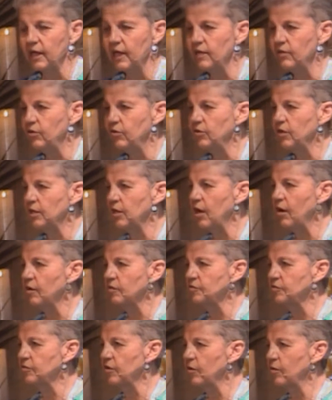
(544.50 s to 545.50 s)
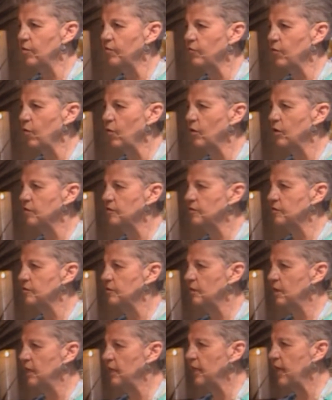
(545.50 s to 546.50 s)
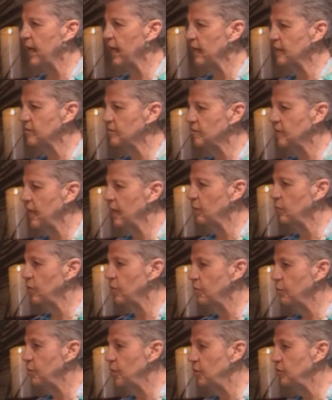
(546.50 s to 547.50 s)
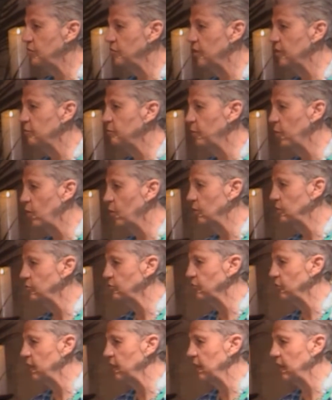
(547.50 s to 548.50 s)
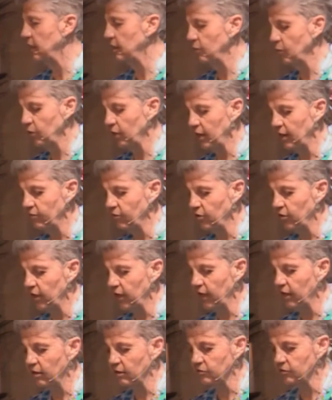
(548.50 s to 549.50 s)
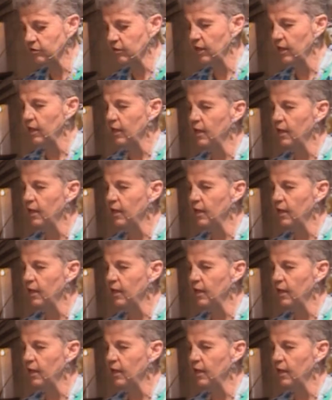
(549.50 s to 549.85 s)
And you can also, of course, enhance that with music, poetry, and whatever else.